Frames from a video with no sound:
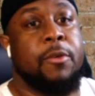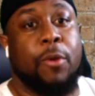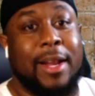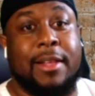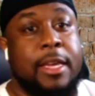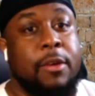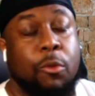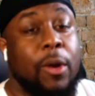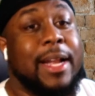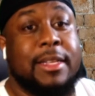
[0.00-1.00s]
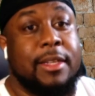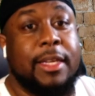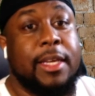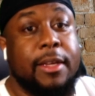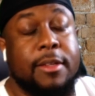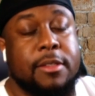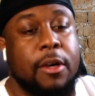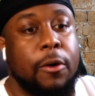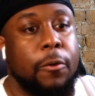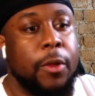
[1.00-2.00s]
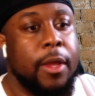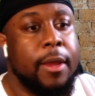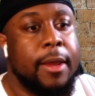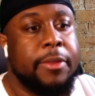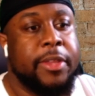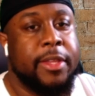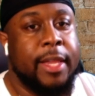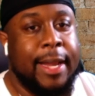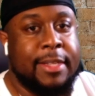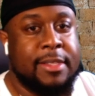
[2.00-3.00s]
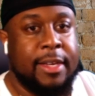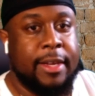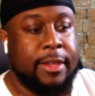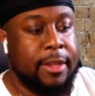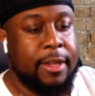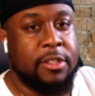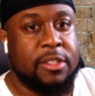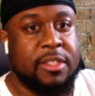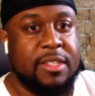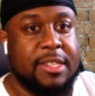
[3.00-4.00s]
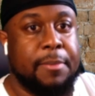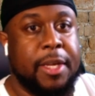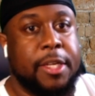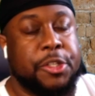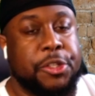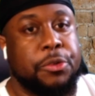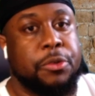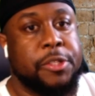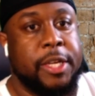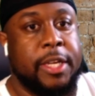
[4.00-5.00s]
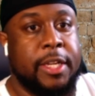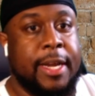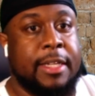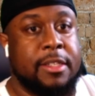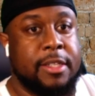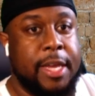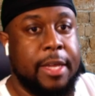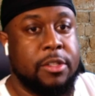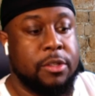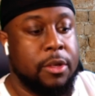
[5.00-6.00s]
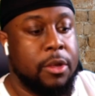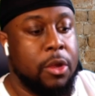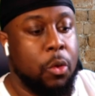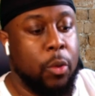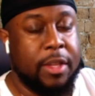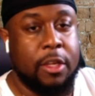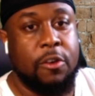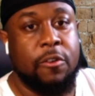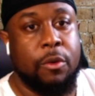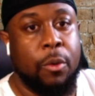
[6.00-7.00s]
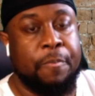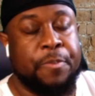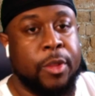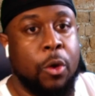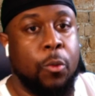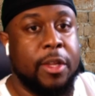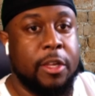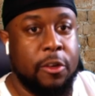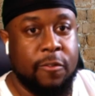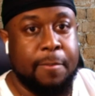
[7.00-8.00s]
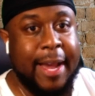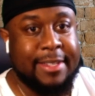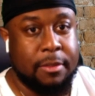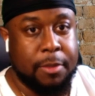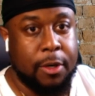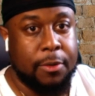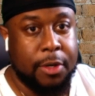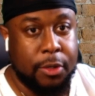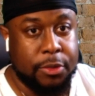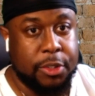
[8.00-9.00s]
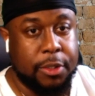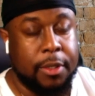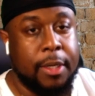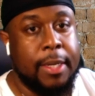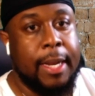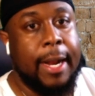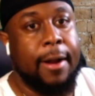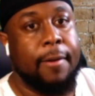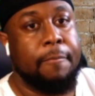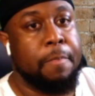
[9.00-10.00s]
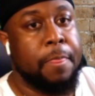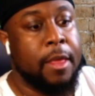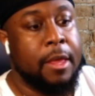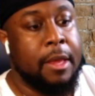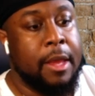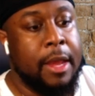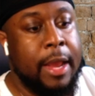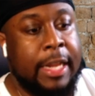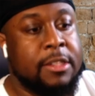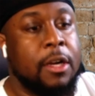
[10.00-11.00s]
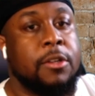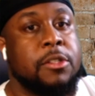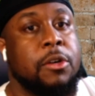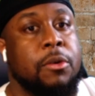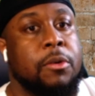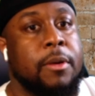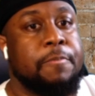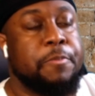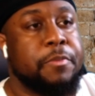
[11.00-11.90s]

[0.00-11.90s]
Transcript: he wrecked the league. So, like I said, there's systemic issues in the United States with the youth basketball culture, um, and it's also